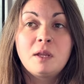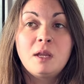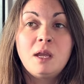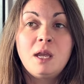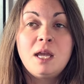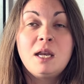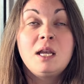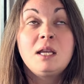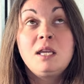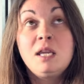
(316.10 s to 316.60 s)

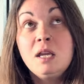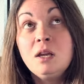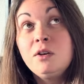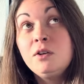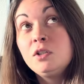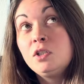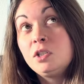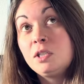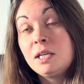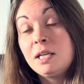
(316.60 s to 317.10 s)
a key
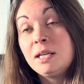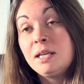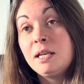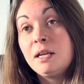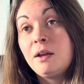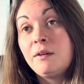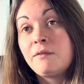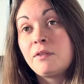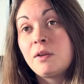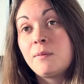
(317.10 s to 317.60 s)
understanding
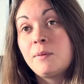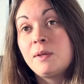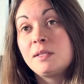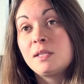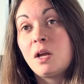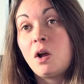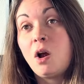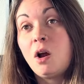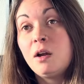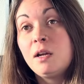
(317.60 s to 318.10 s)
of them is
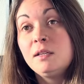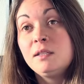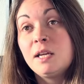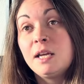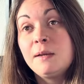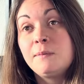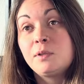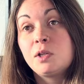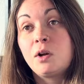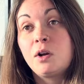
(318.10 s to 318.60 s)
that
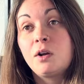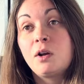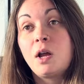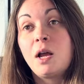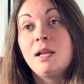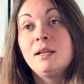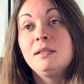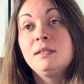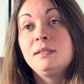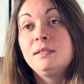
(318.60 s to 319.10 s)
archetypes are
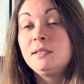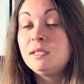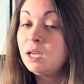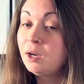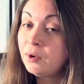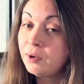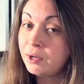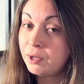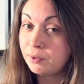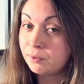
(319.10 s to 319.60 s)
not
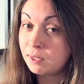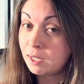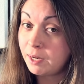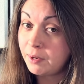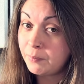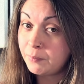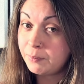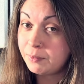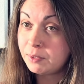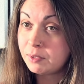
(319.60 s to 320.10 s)

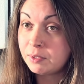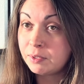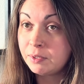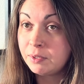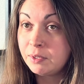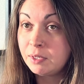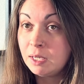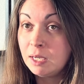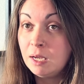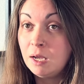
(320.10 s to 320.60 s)
stereotypes.
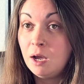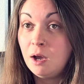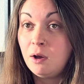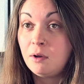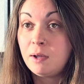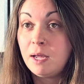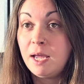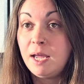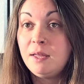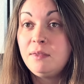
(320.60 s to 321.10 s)

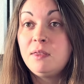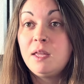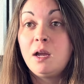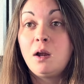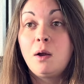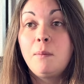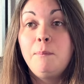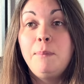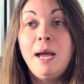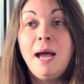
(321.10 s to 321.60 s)
Okay. They
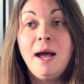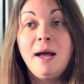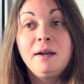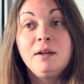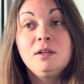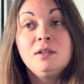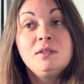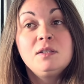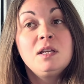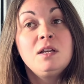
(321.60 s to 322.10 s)
are
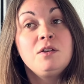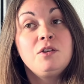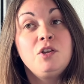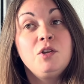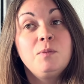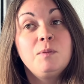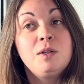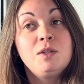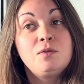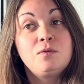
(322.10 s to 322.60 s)
patterns that
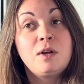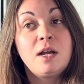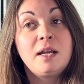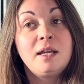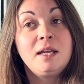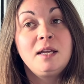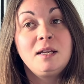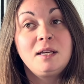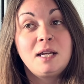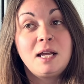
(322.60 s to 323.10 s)
humans
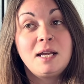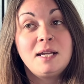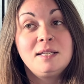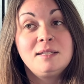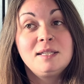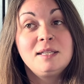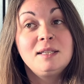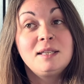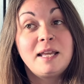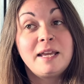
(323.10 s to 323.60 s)

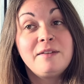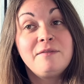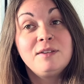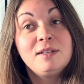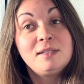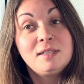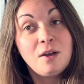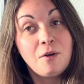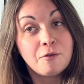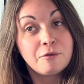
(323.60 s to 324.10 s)
recognize in life
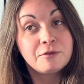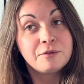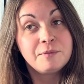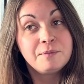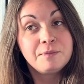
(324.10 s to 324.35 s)
itself.